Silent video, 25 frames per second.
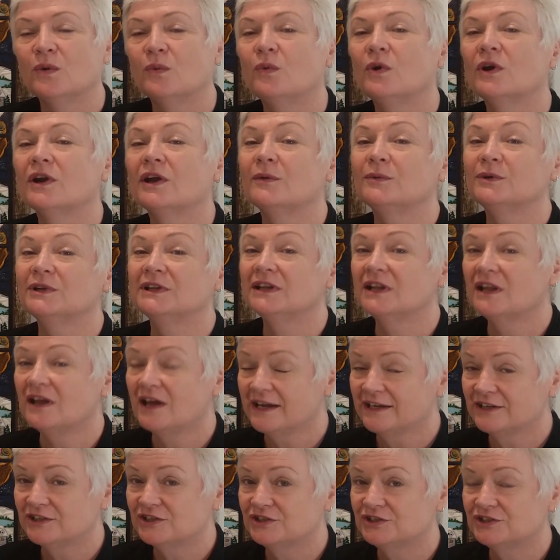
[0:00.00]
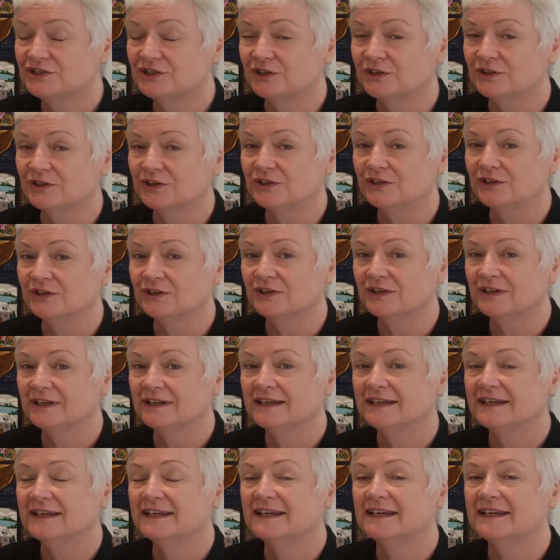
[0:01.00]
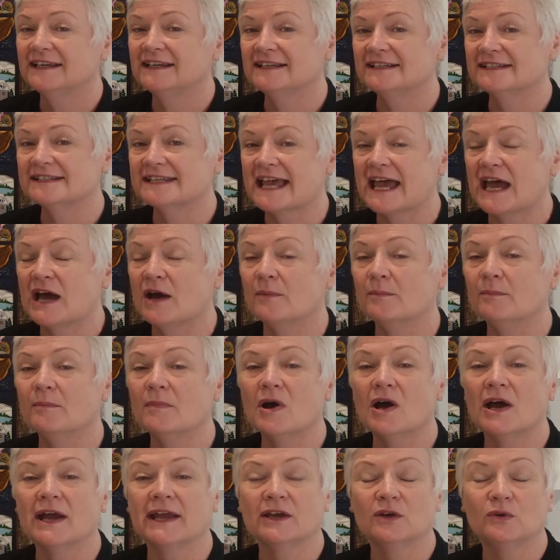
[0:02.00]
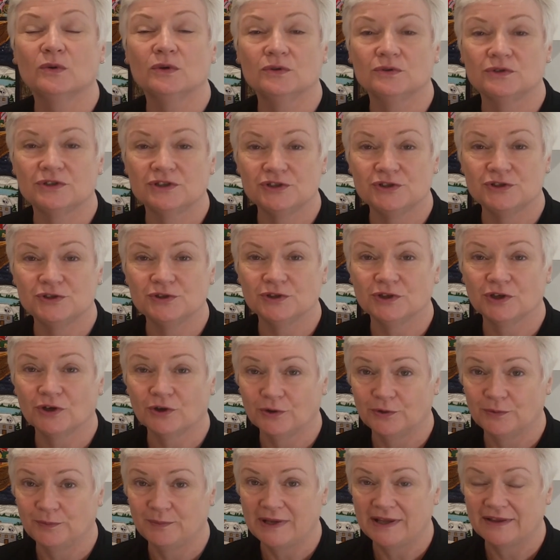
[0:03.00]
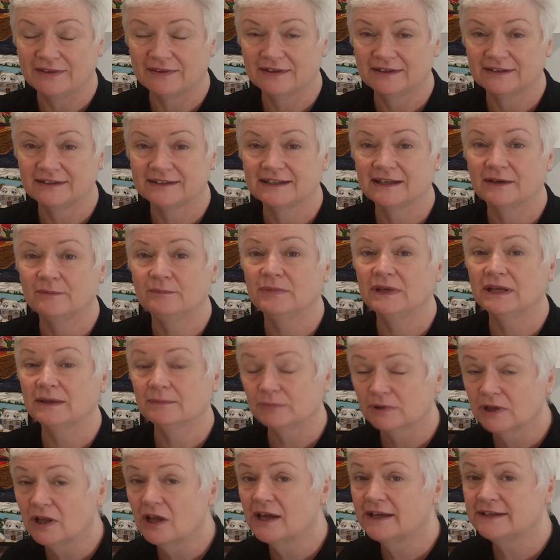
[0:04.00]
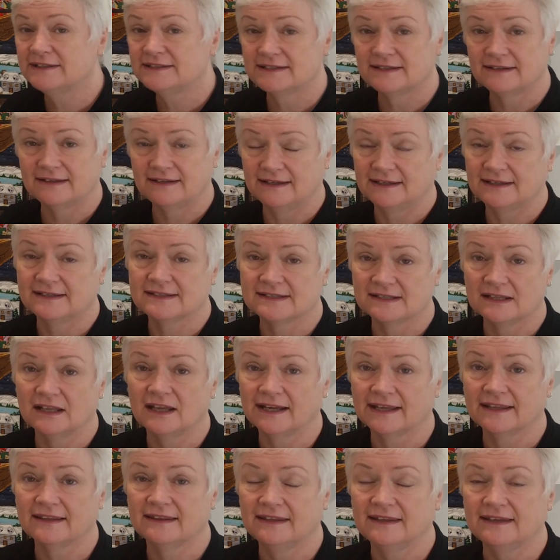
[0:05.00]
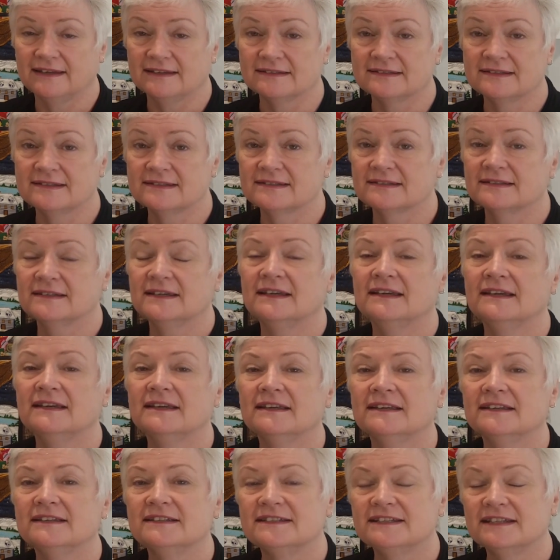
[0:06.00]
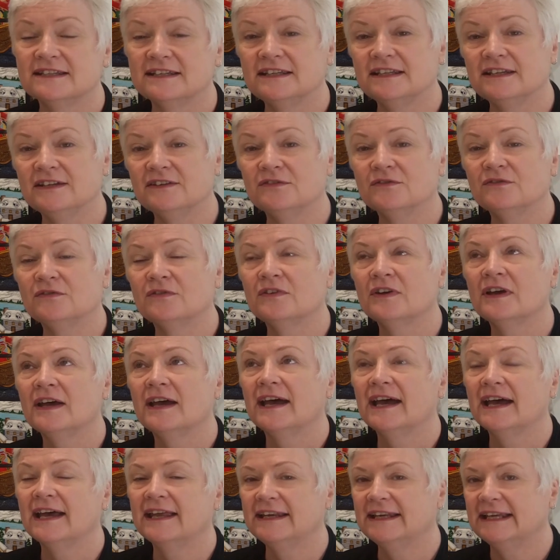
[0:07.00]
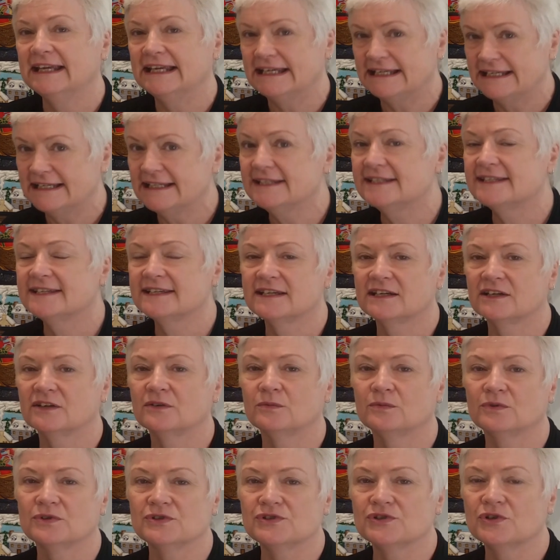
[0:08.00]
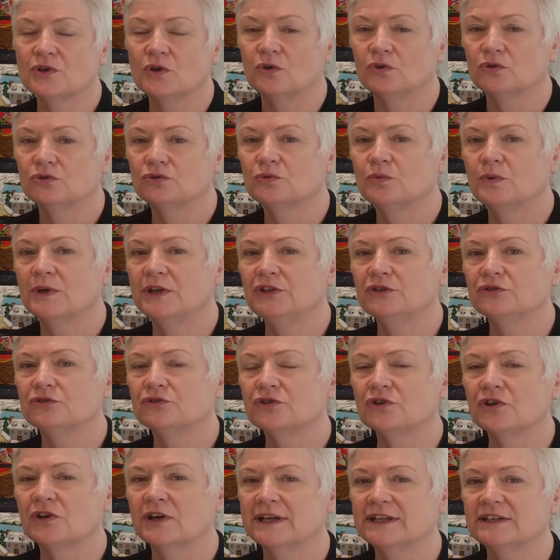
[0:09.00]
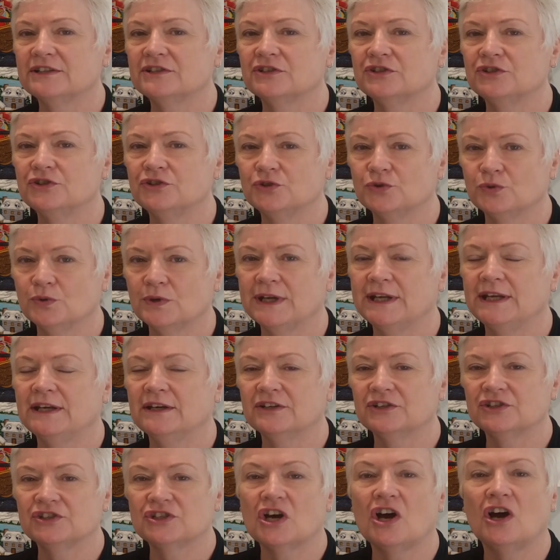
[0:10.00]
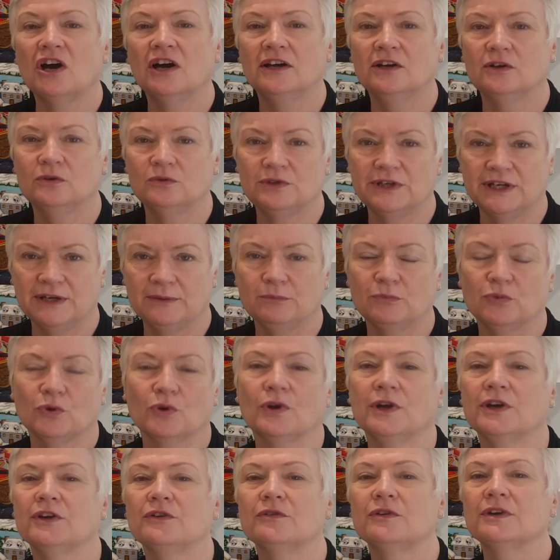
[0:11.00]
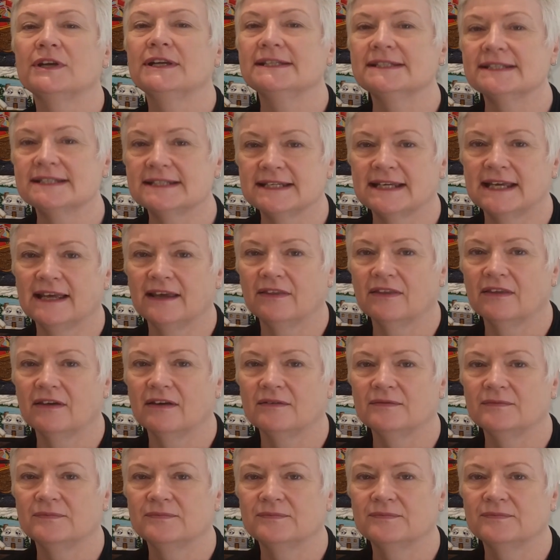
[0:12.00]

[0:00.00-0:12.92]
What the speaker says: What I would like to show you is how my Quilt as you go method can be applied to things like this to give an easier result when you're trying to join tiled embroideries together.